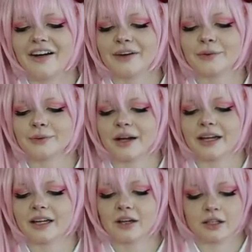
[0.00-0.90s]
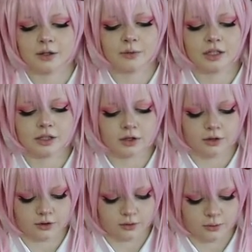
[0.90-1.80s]
Alright, here we
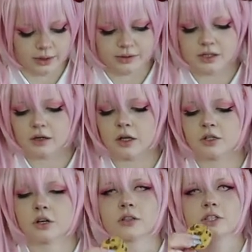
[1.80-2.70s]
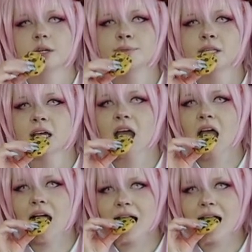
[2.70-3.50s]
go. Wow, it's got a lot of chocolate chips in it.